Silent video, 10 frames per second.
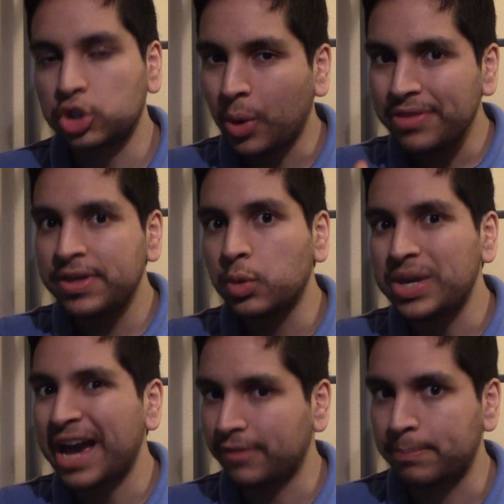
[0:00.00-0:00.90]
So I think we
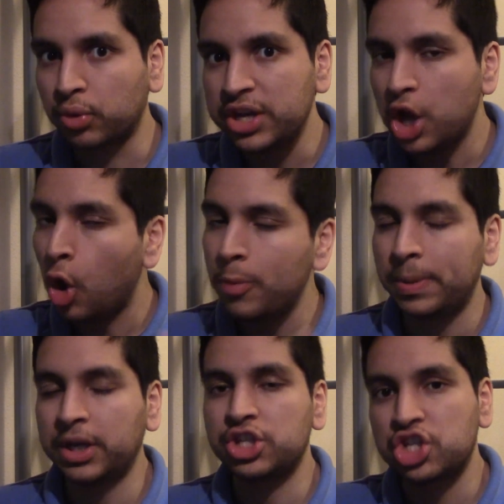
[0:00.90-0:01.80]
have a pretty
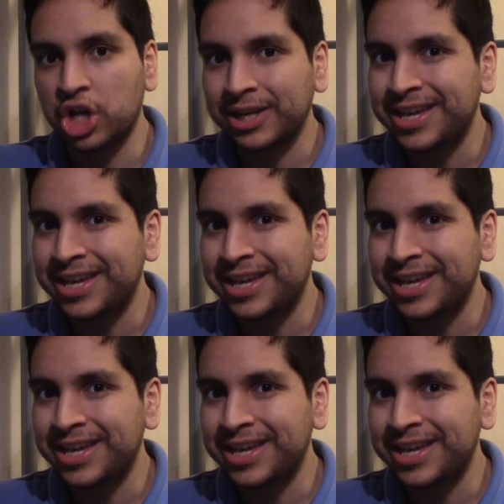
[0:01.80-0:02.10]
open and shut